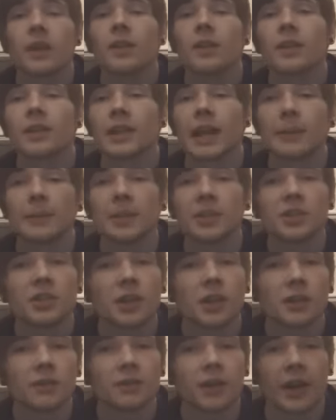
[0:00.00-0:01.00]
The damage
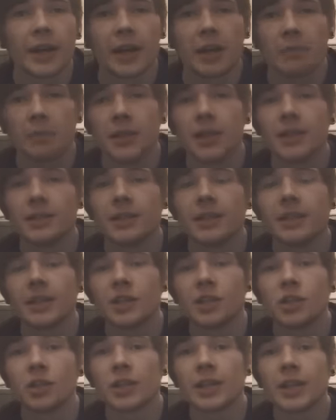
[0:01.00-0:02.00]
nullifying ability
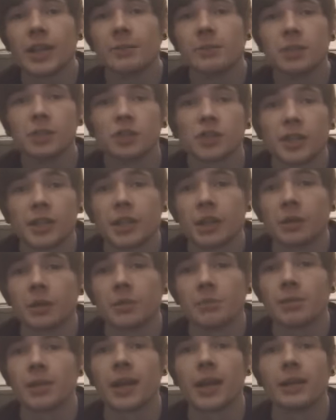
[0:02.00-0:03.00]
could keep Cinccino
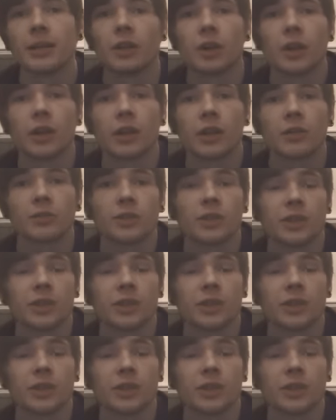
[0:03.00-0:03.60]
in play long enough